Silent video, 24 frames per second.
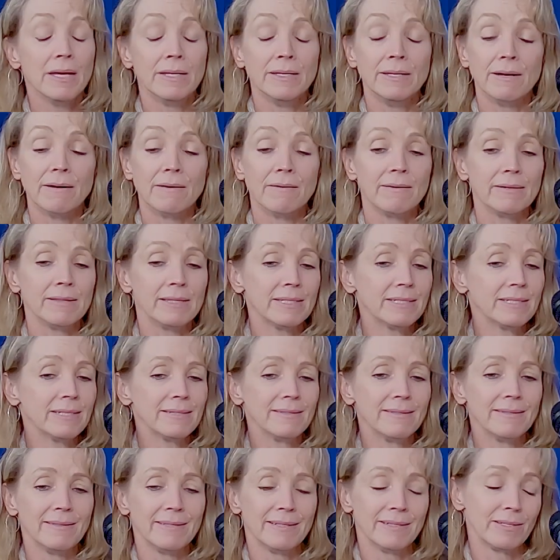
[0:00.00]
no,
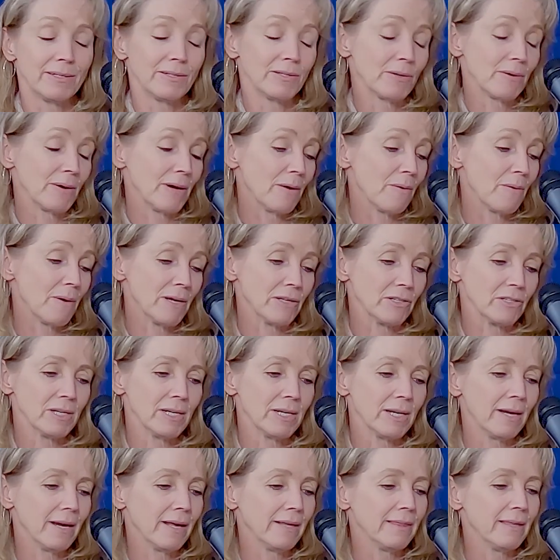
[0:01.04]
this is a great
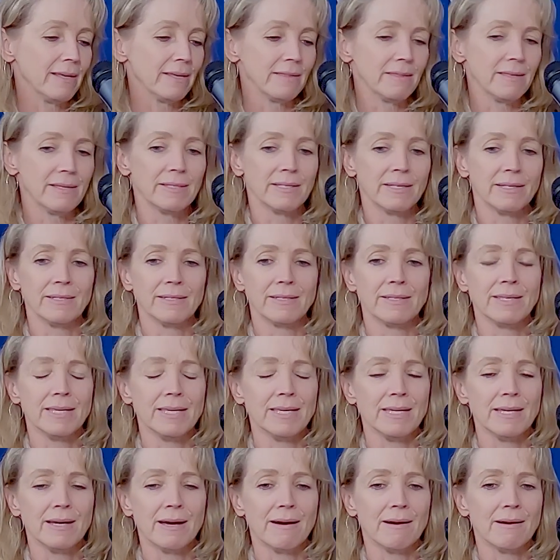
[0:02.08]
question. And I think this is
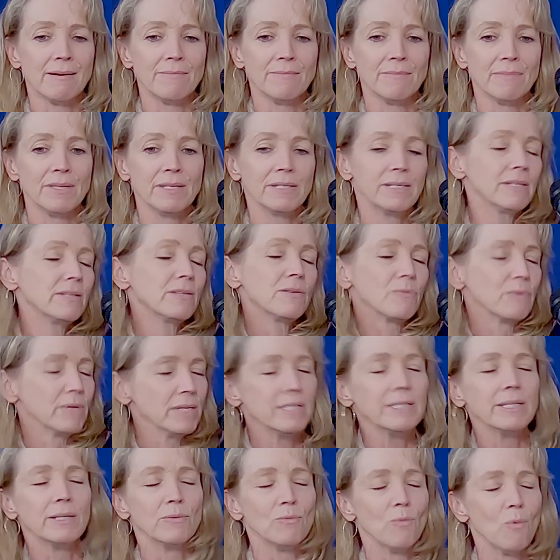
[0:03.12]
the
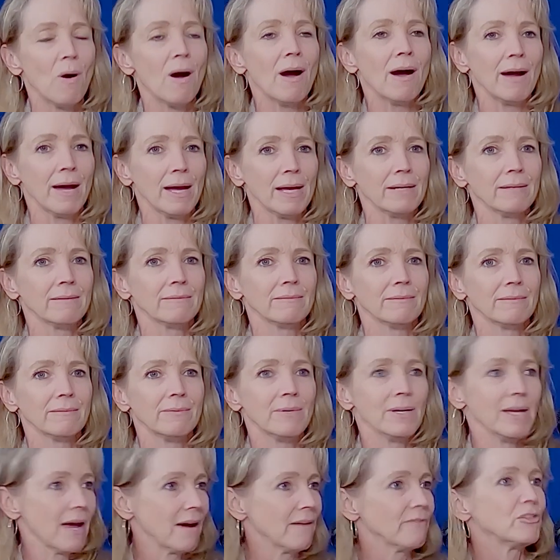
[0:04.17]
reason why
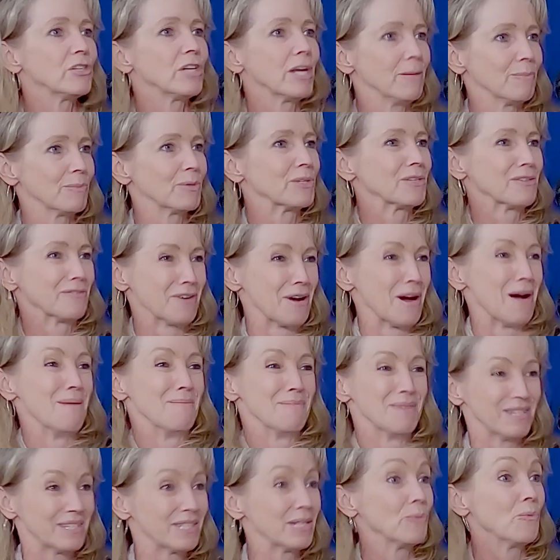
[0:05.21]
we have chambers of
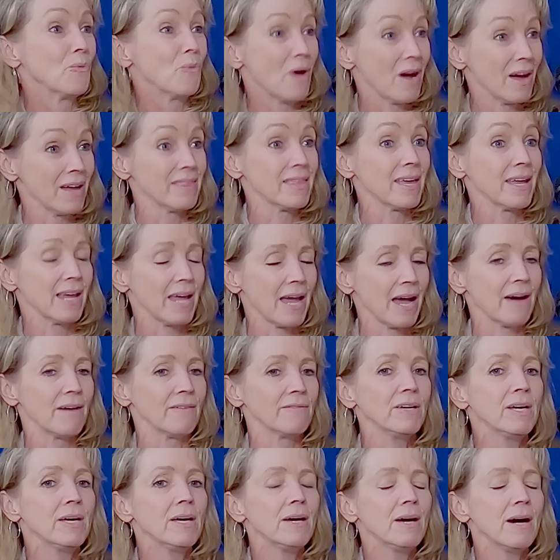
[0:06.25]
commerce and why they
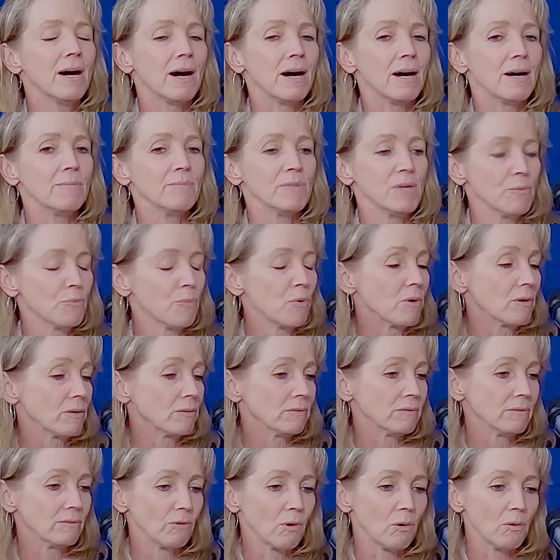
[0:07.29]
have the
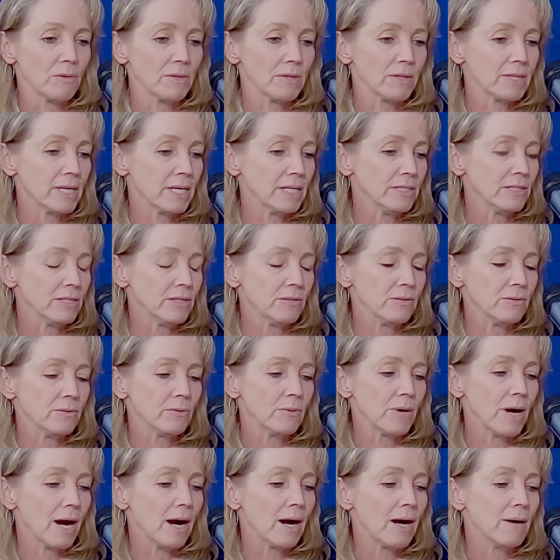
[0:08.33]
important role that they
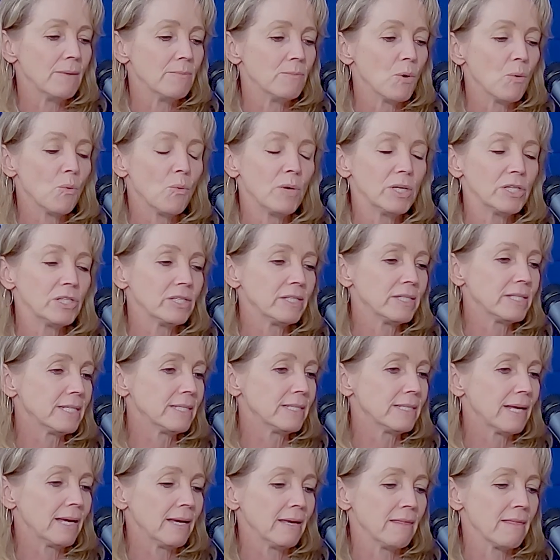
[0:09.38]
do, which is to
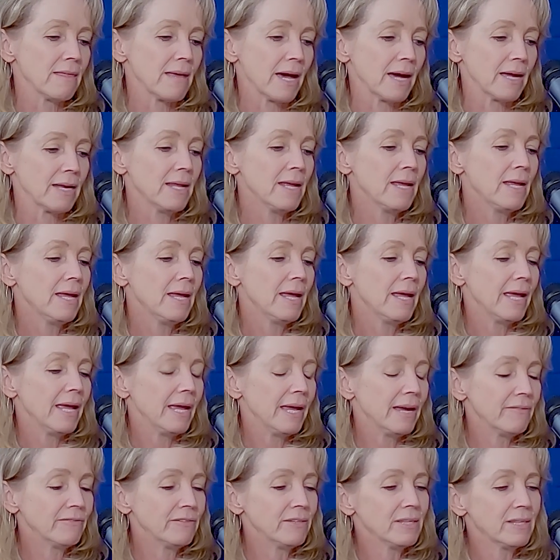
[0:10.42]
say that
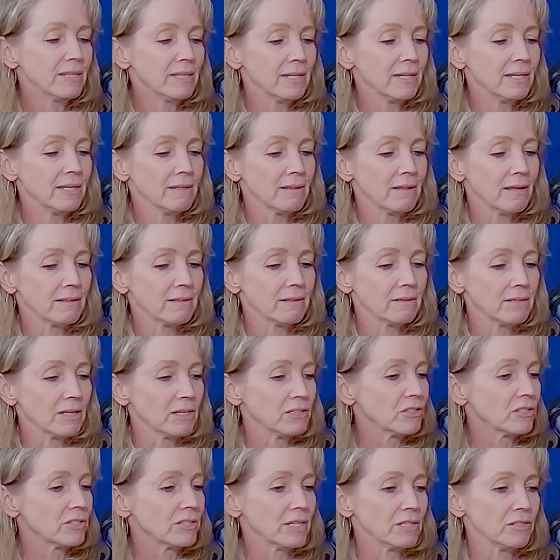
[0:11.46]
everything that the
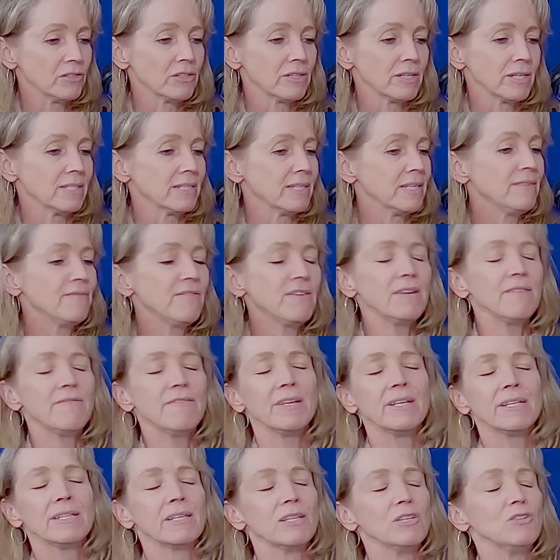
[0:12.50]
legislature does, even if
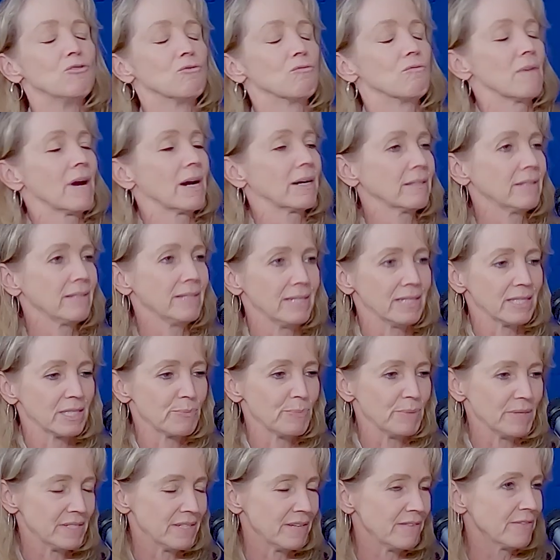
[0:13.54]
it isn't directly and
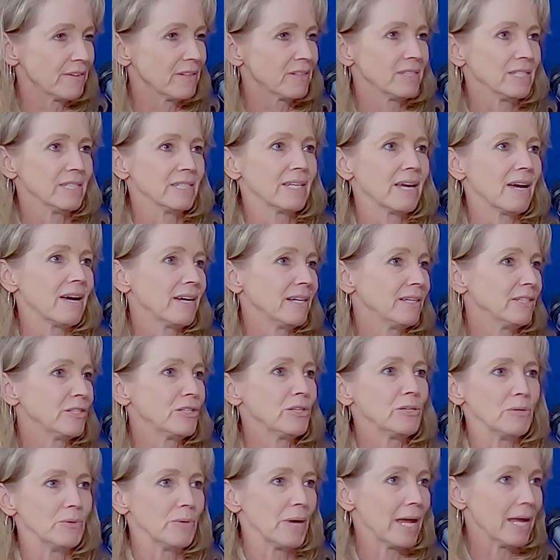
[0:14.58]
specifically tied
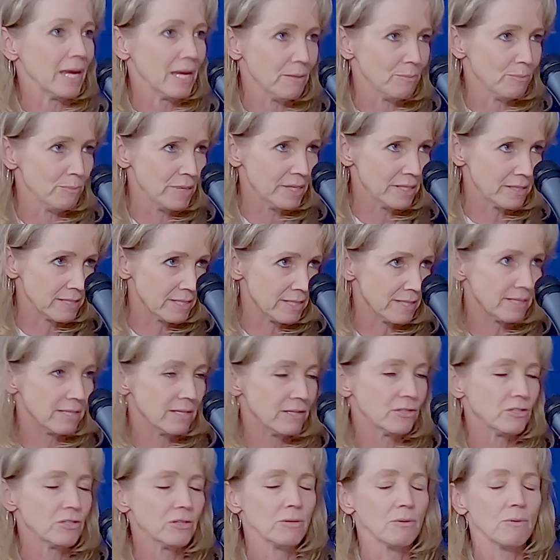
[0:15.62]
to a business
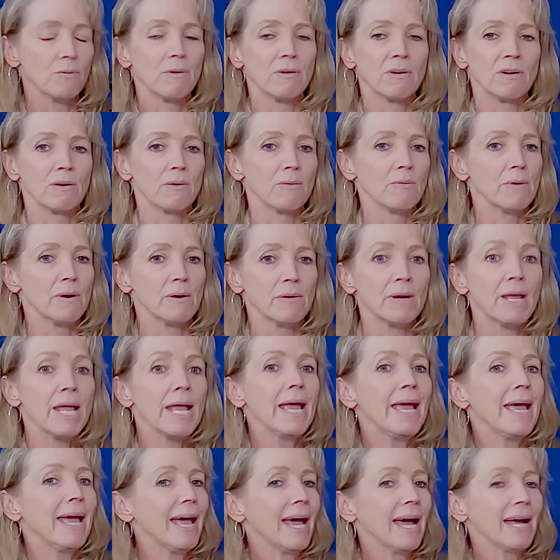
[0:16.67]
issue, quote unquote,
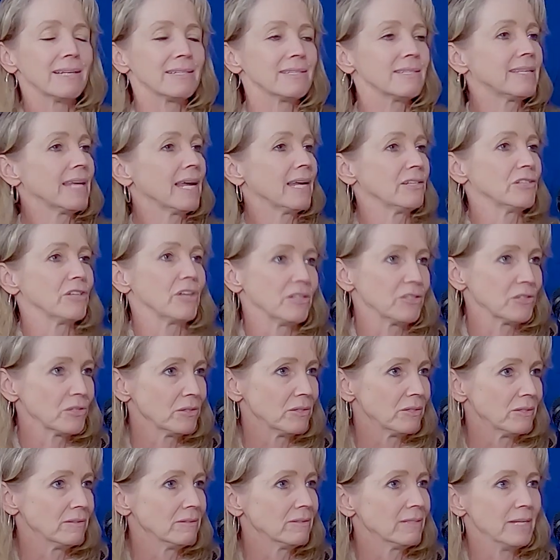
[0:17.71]
has
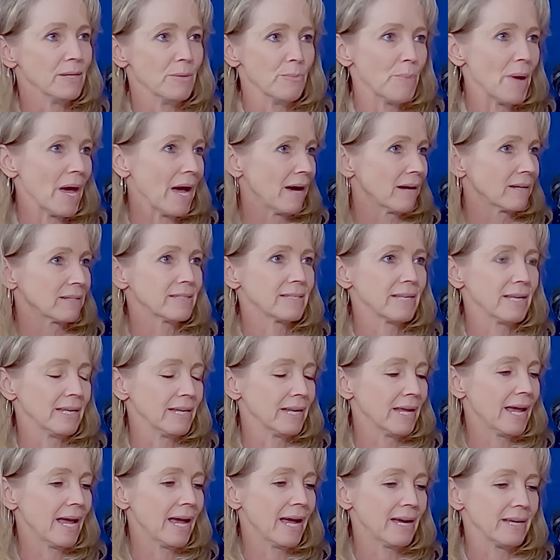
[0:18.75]
tangential impacts, and
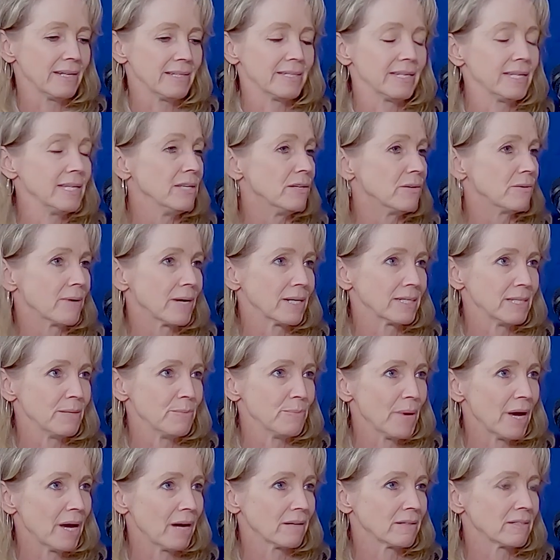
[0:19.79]
it has indirect
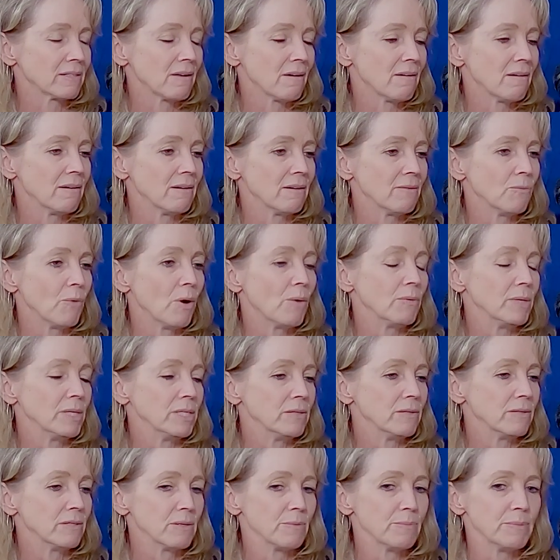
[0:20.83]
impacts on what we
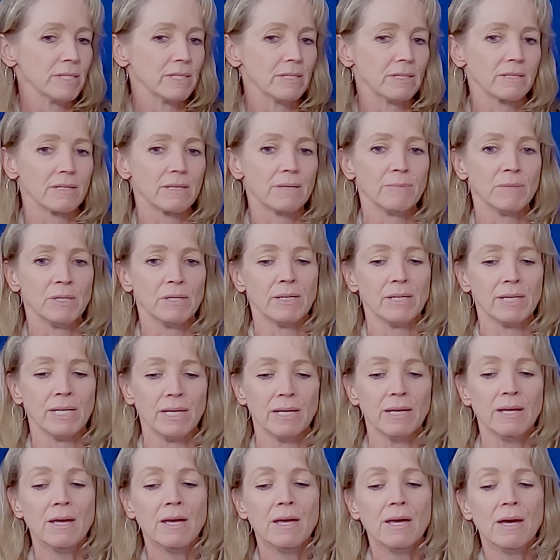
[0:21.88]
do as a business
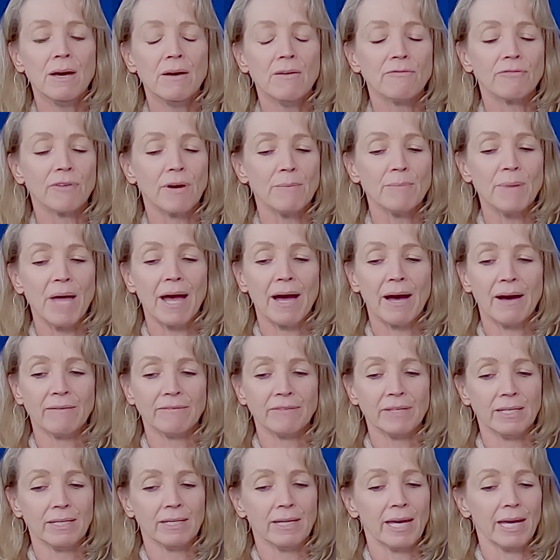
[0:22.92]
community. From
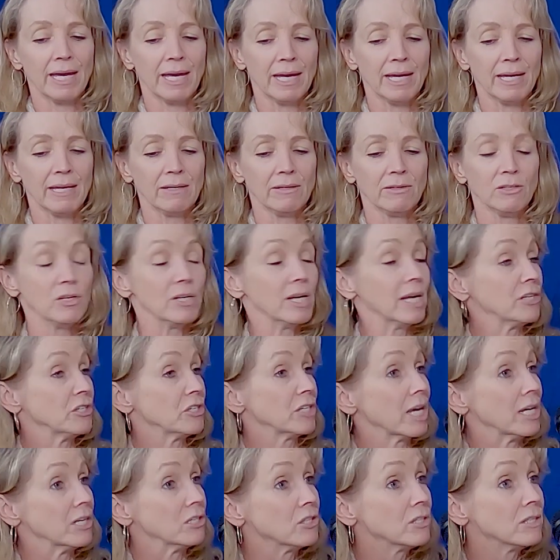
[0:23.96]
having a good
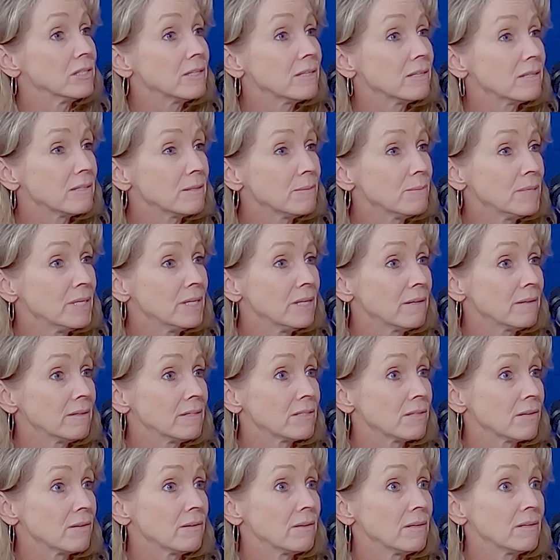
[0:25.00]
education system in
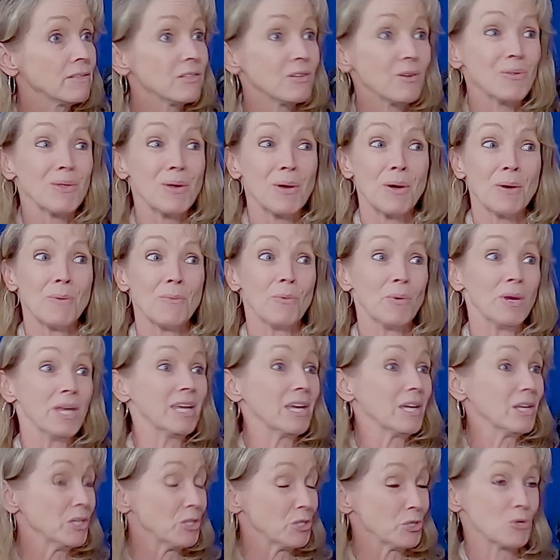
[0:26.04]
Arizona so that we
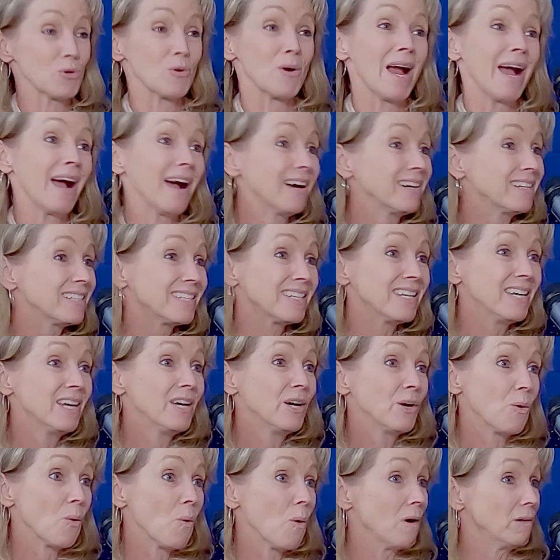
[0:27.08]
can attract
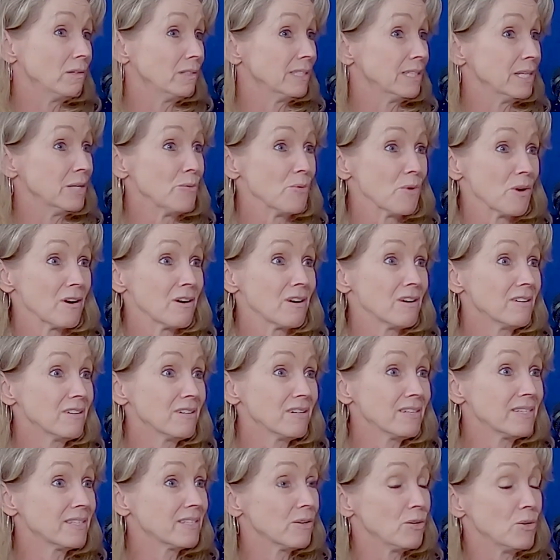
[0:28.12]
quality
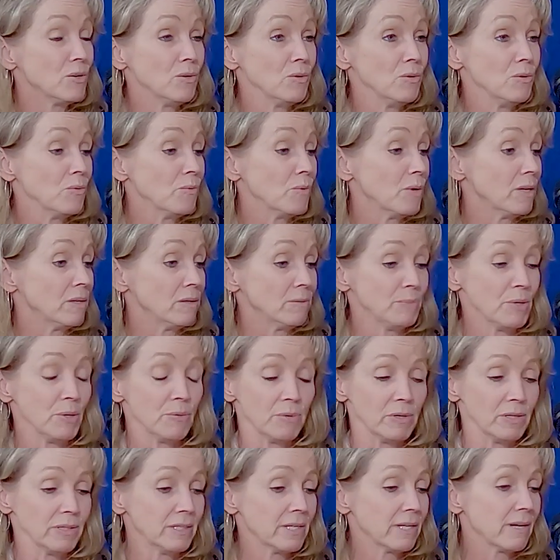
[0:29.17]
workers who will be
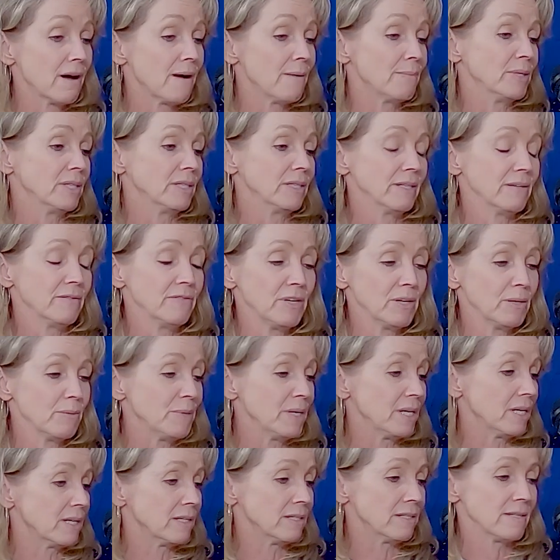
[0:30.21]
willing to come and live here
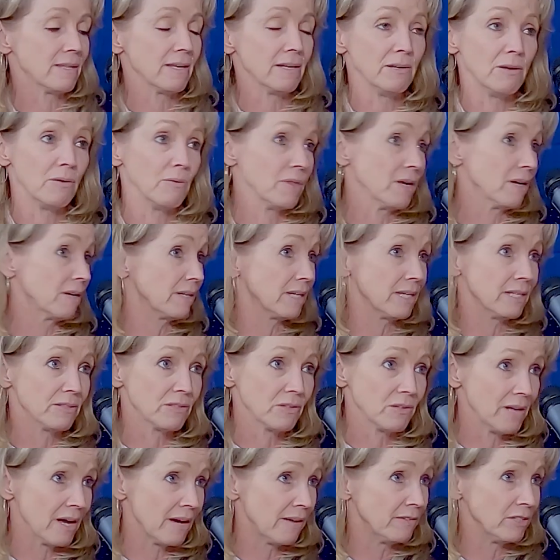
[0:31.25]
because they know their kids
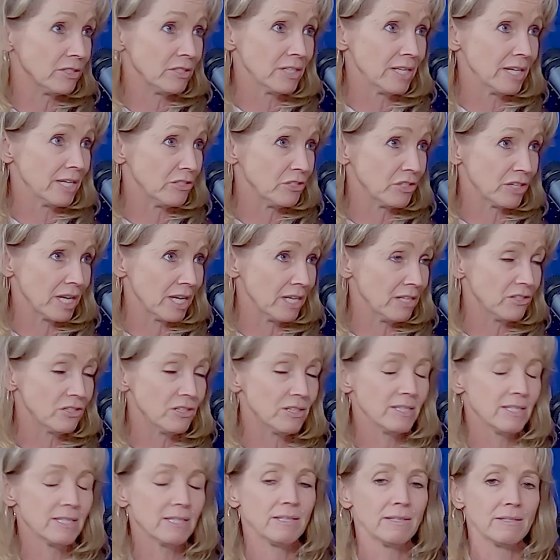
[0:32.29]
will have a good
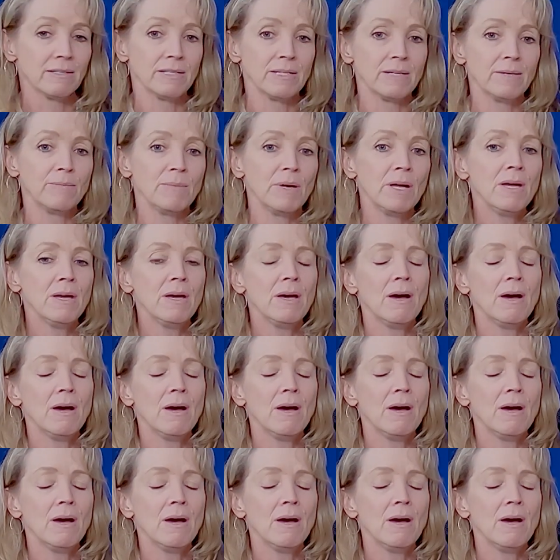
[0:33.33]
education system,